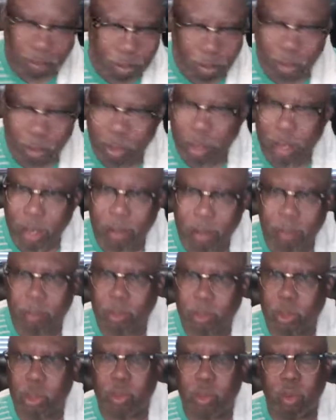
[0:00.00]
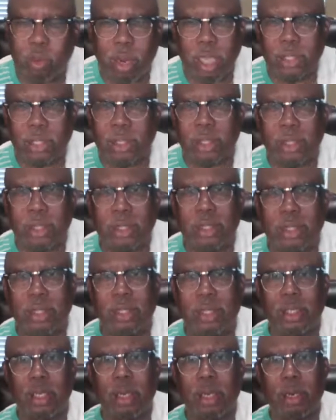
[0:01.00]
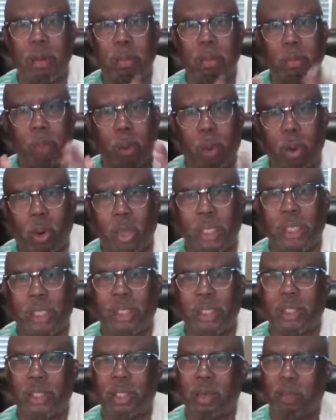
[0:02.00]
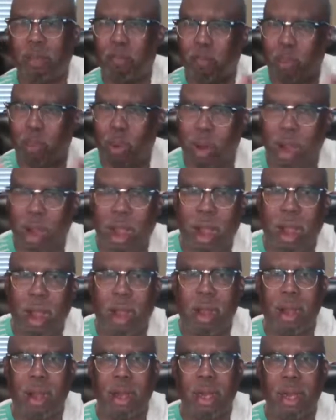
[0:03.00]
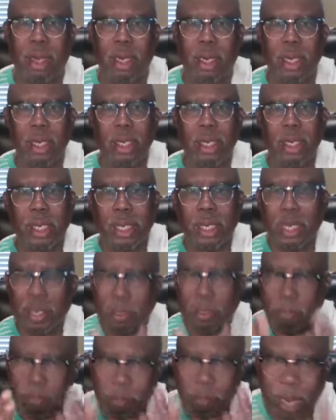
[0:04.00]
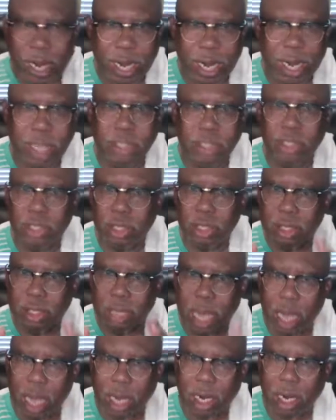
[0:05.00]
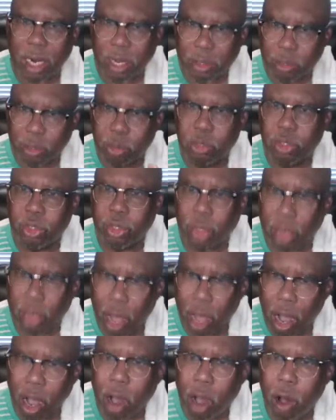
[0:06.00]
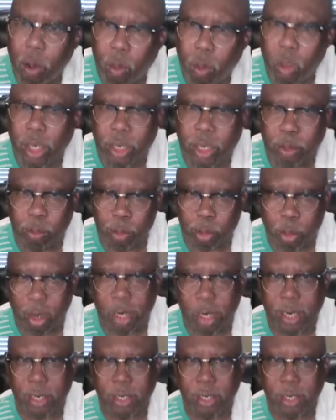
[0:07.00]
man, stress the importance of prayer. Man should not should always pray